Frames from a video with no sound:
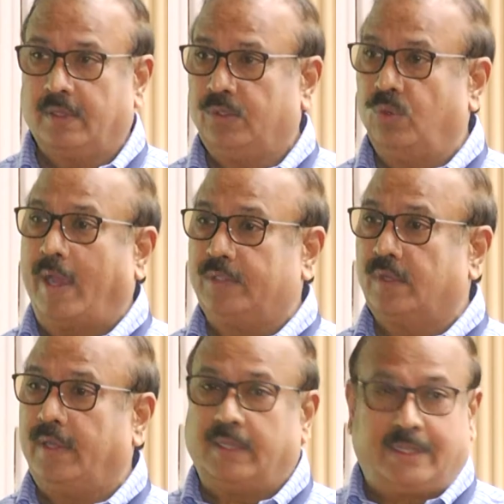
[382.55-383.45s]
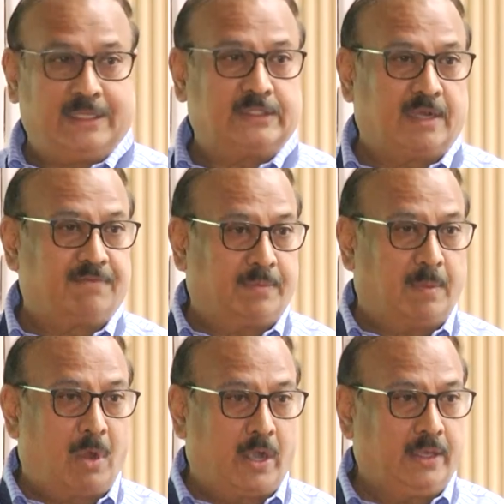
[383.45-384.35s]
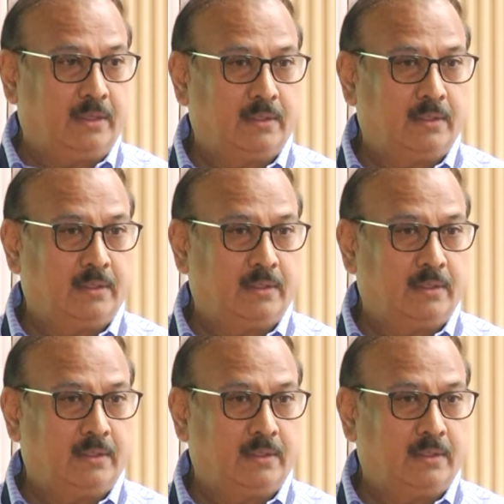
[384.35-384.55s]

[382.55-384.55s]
You isolate the T cell from the body